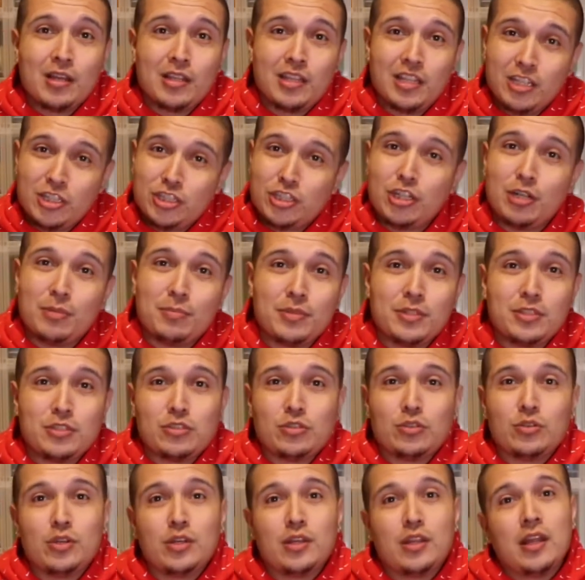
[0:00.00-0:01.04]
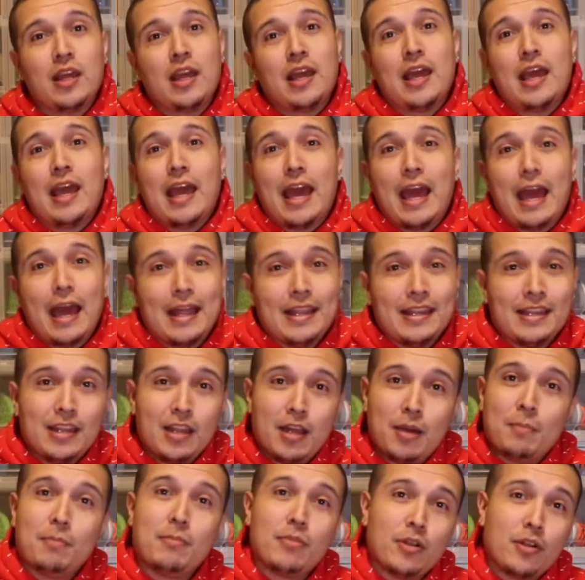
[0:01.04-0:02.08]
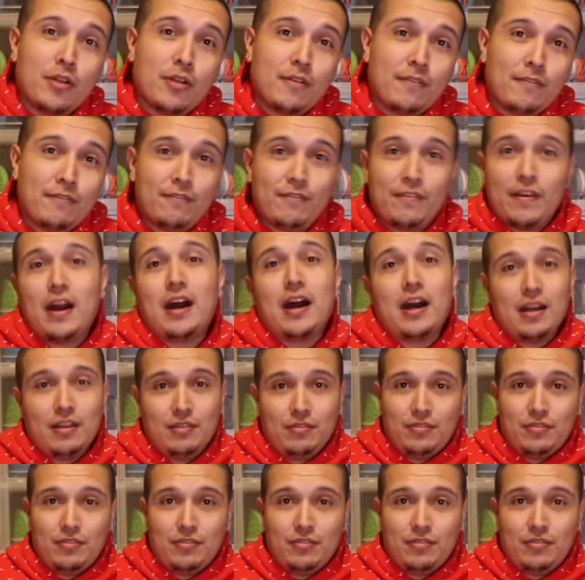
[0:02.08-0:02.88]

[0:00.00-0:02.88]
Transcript: Let's jump into it at number 5.